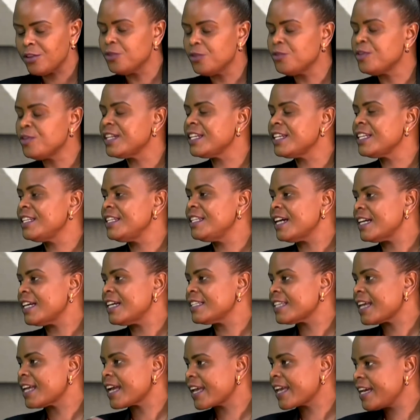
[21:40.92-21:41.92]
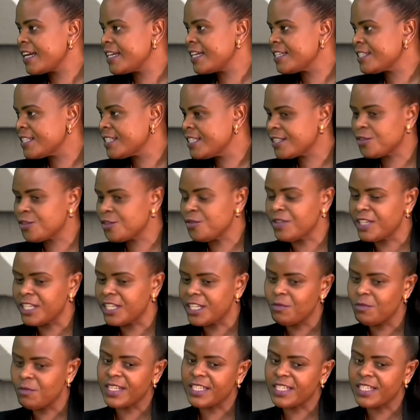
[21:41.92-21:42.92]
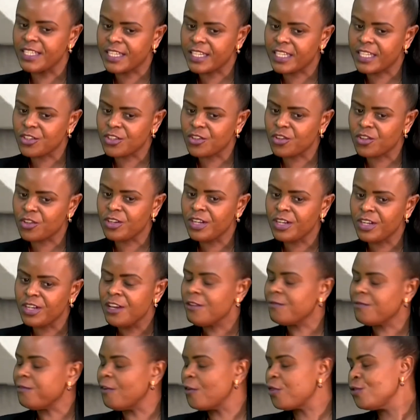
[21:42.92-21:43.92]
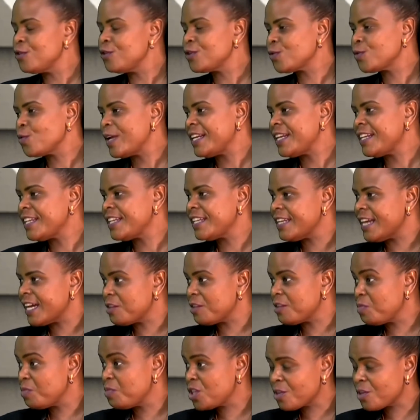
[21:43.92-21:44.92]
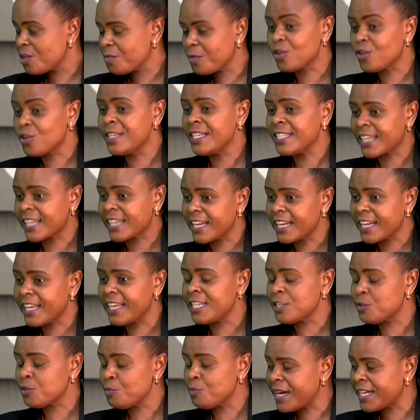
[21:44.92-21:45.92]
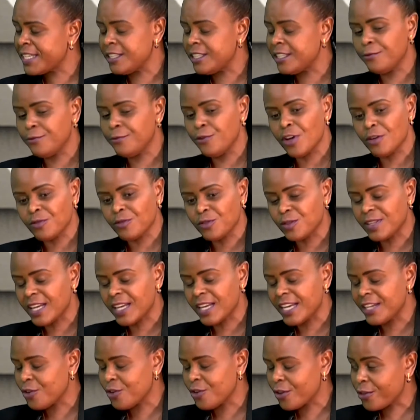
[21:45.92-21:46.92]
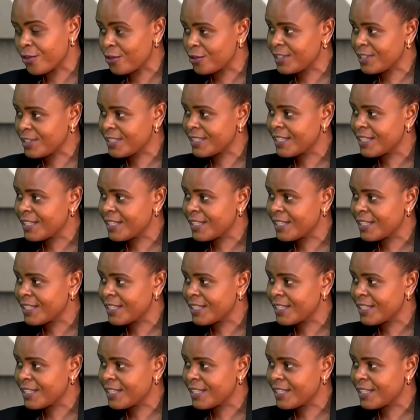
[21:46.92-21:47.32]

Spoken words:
need a psychiatrist, you need medication. For those who will need admission, because it can get bad. If you have suicidal thoughts,